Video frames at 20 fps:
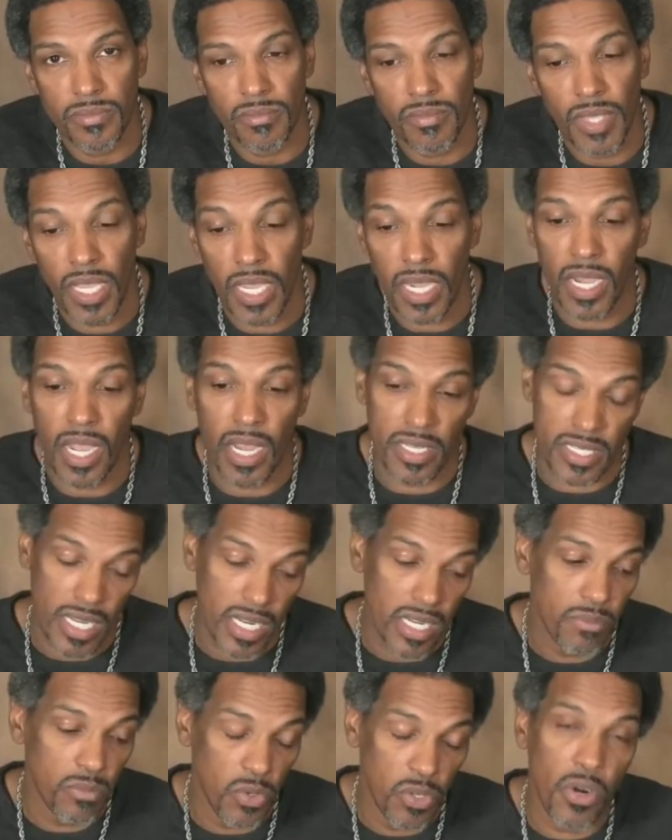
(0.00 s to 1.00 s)
Heck, I'll tell
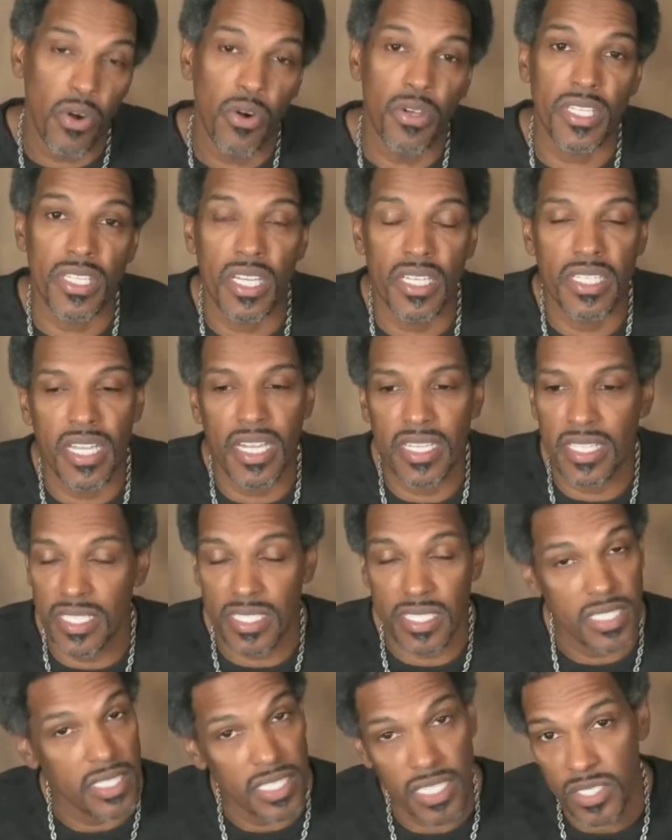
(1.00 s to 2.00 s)
him we're going to the dentist.
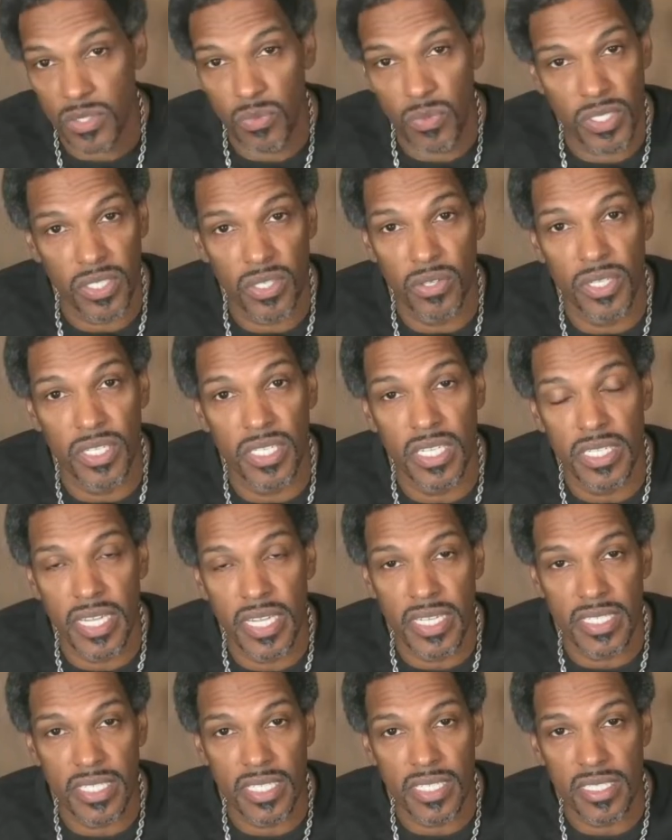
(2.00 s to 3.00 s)
He doesn't want to go to the
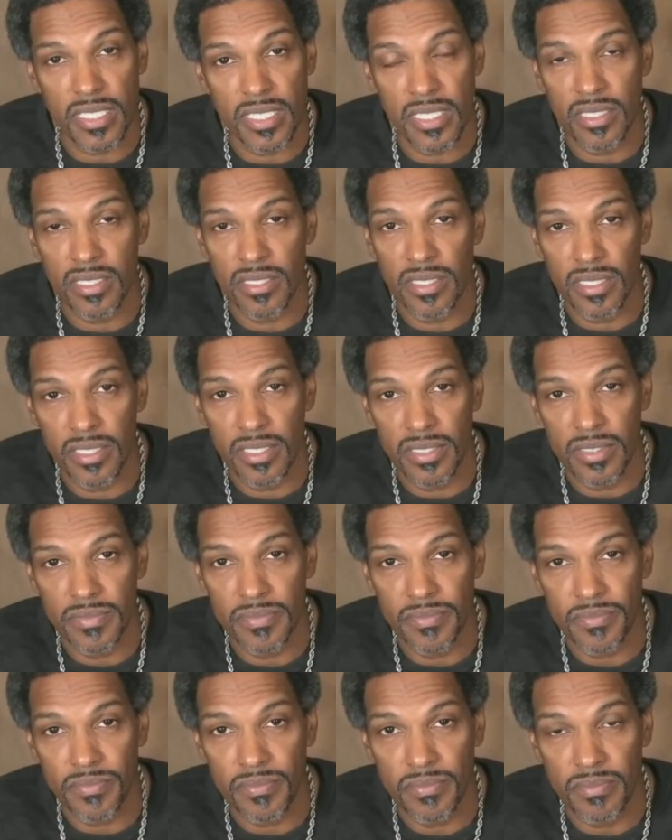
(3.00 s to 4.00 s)
dentist,
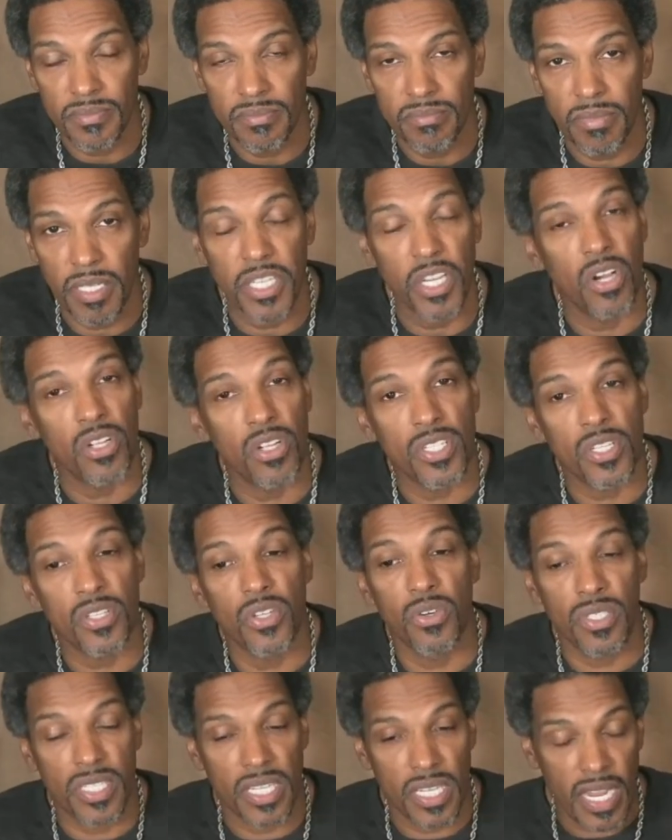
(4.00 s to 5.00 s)
but he also
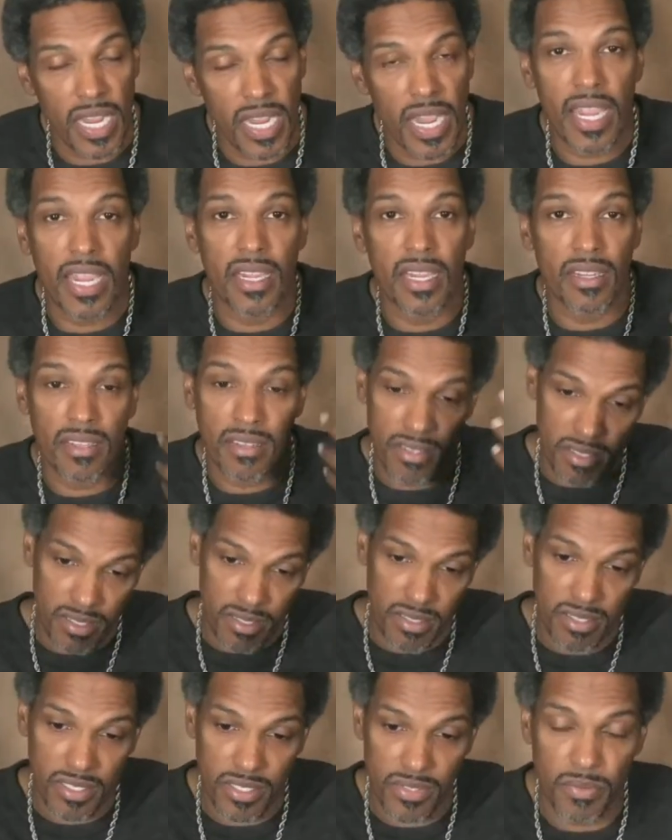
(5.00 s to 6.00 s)
knows that, hey,
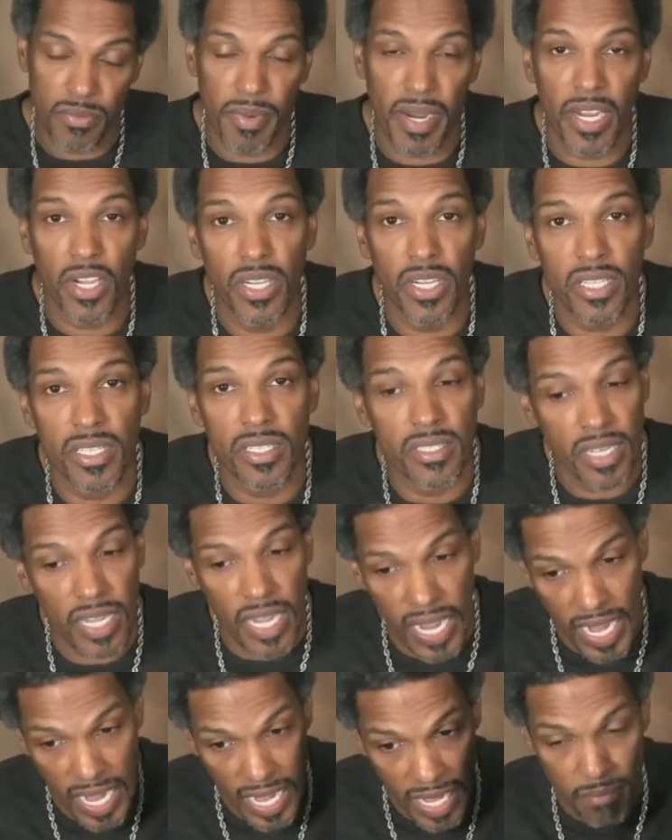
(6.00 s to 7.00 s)
it's for my good
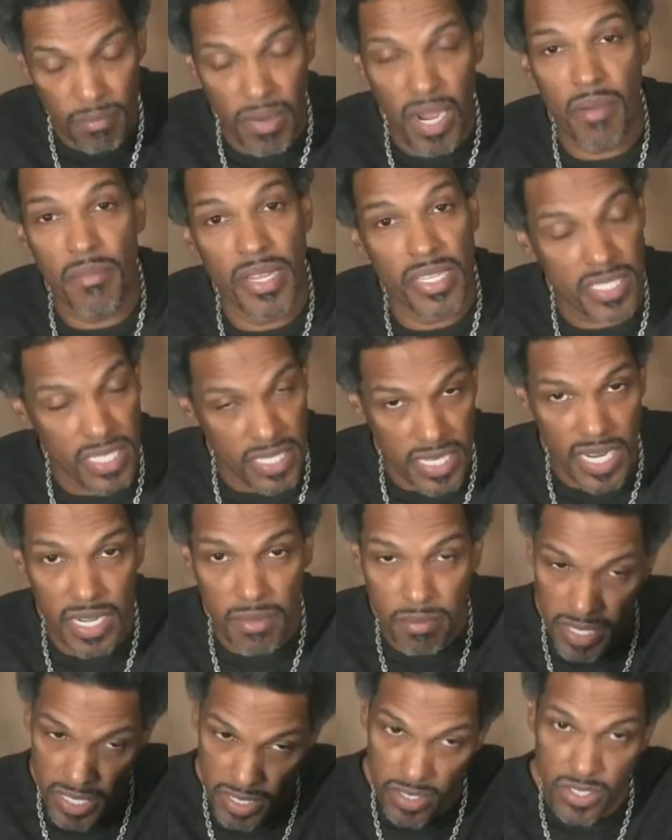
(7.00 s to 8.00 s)
and mom has to take
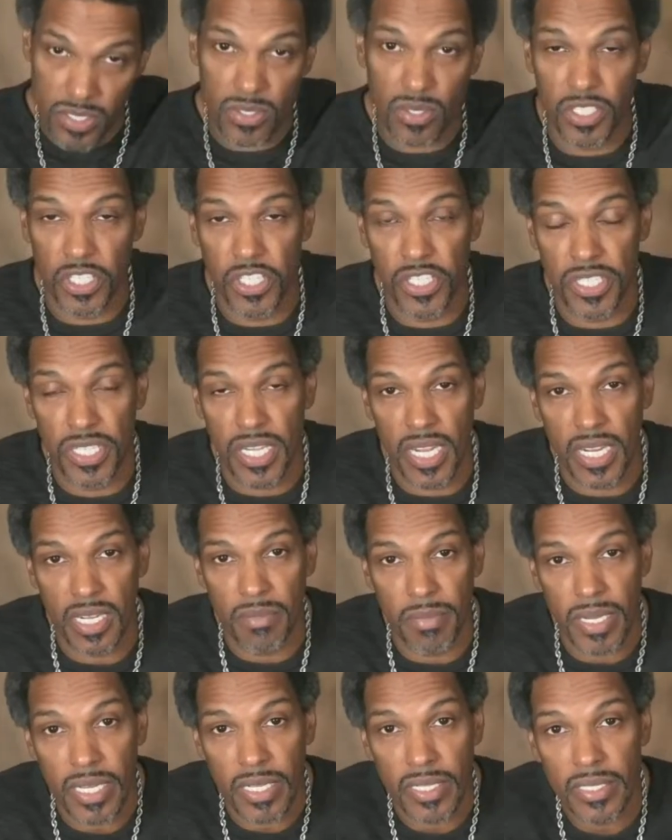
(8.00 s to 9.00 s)
me. So she's taking
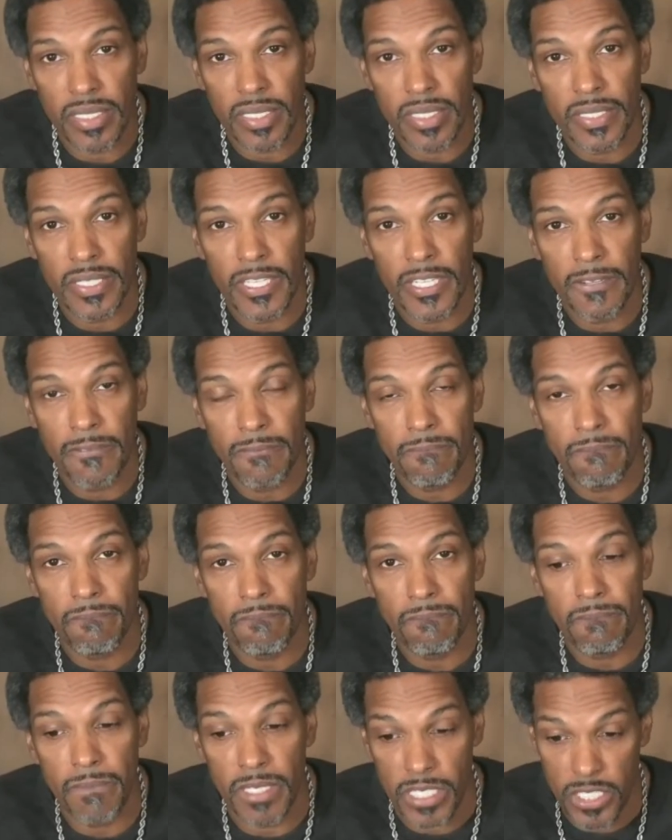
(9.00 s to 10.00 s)
me.
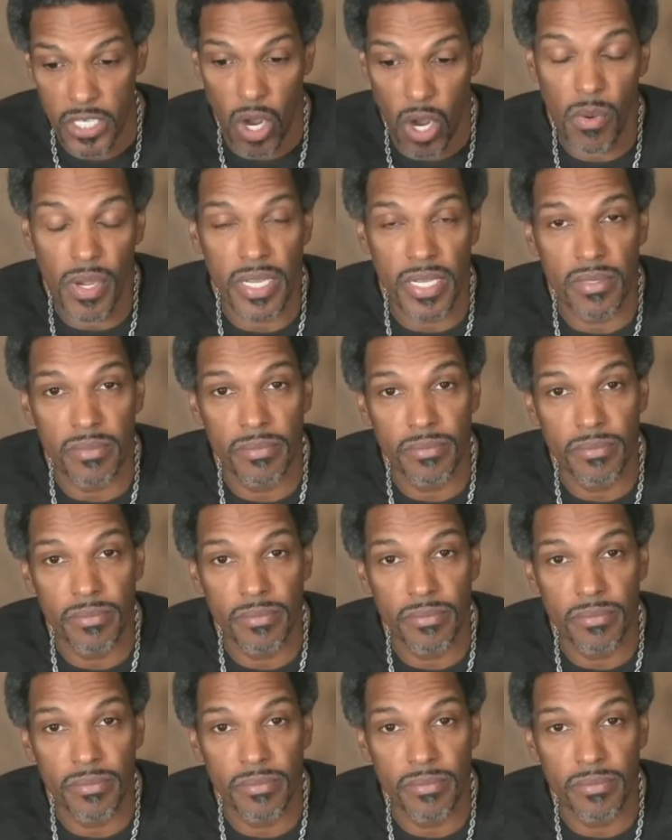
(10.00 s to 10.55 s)
He's going.